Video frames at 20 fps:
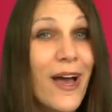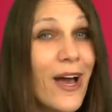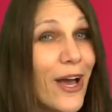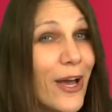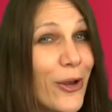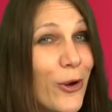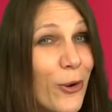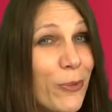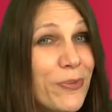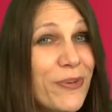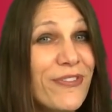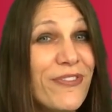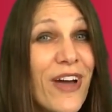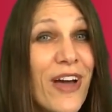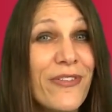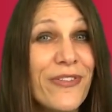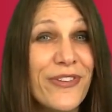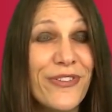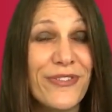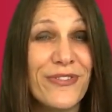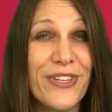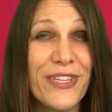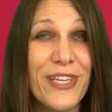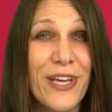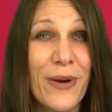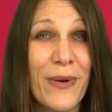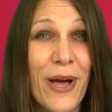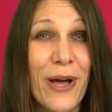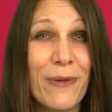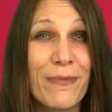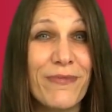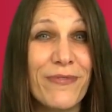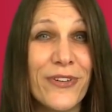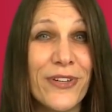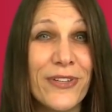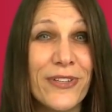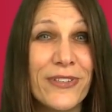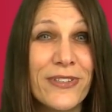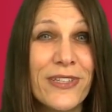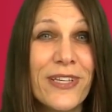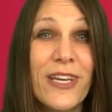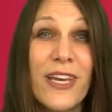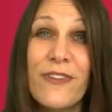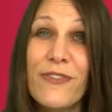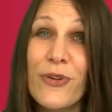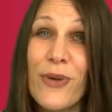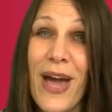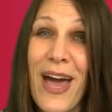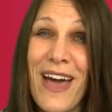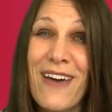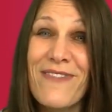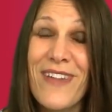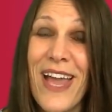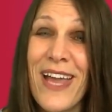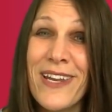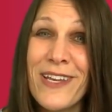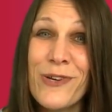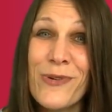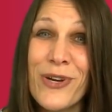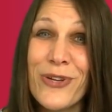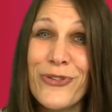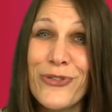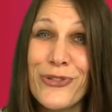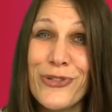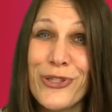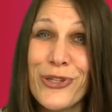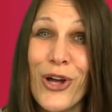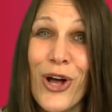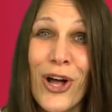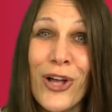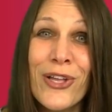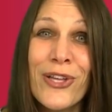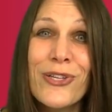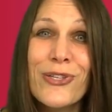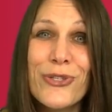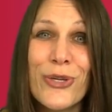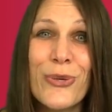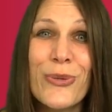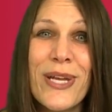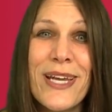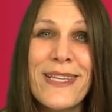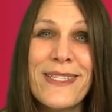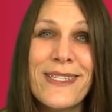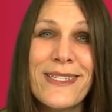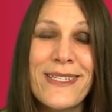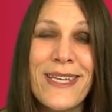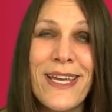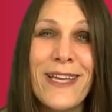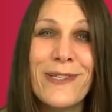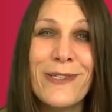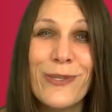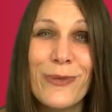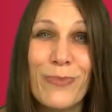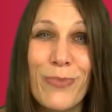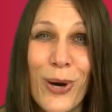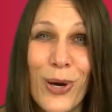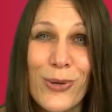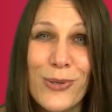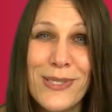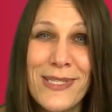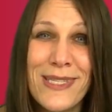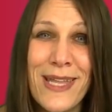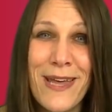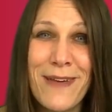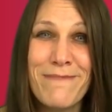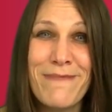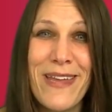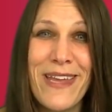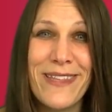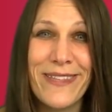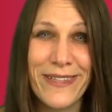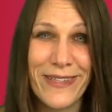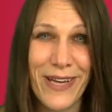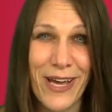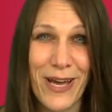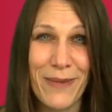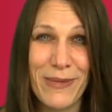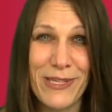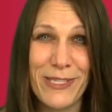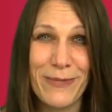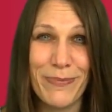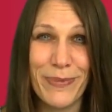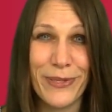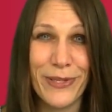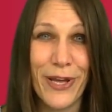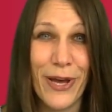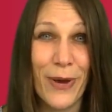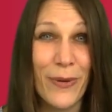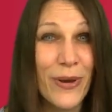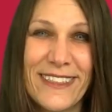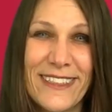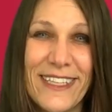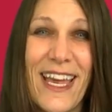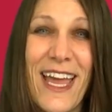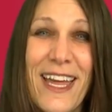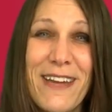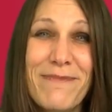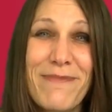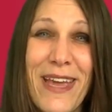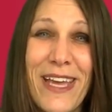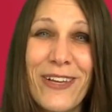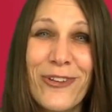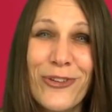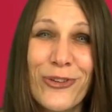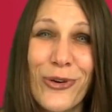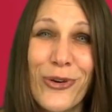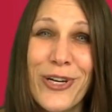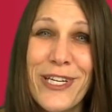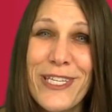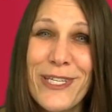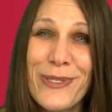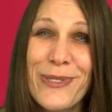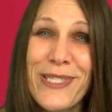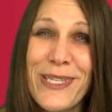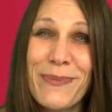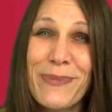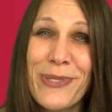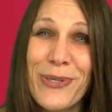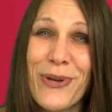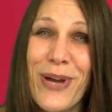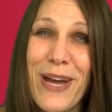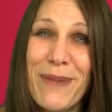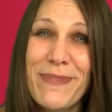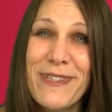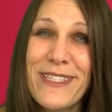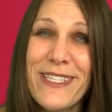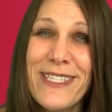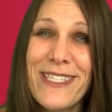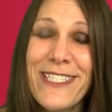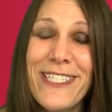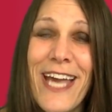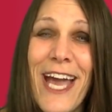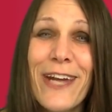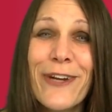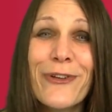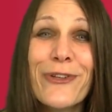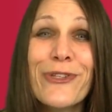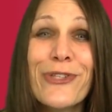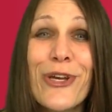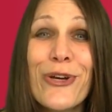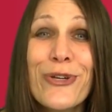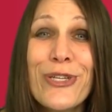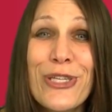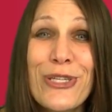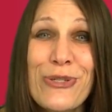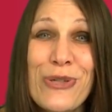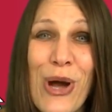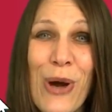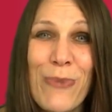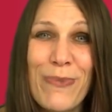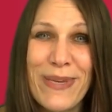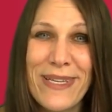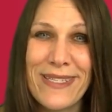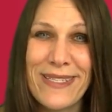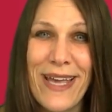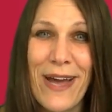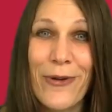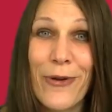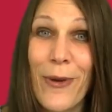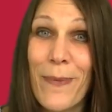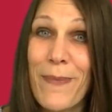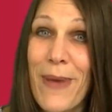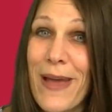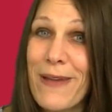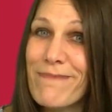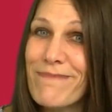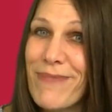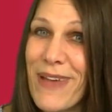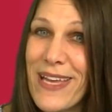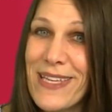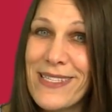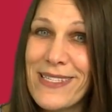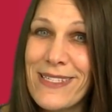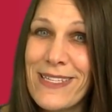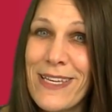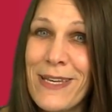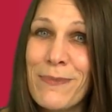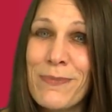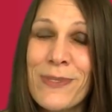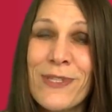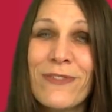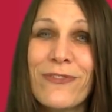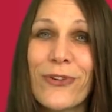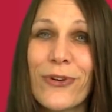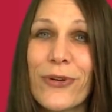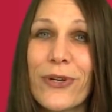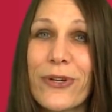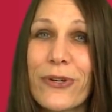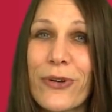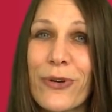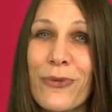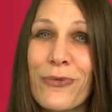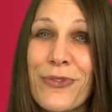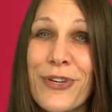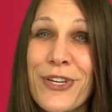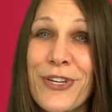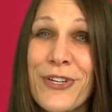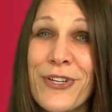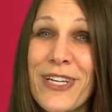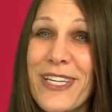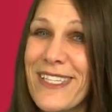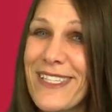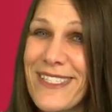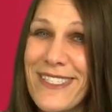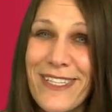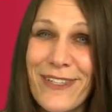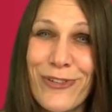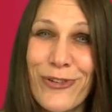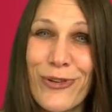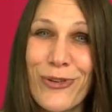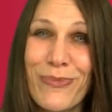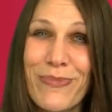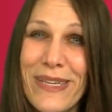I hope you found this video helpful. If you have any questions at all, don't hesitate to post them in the comments below. And make sure you subscribe to this channel so you don't miss out on my best tips for a career in digital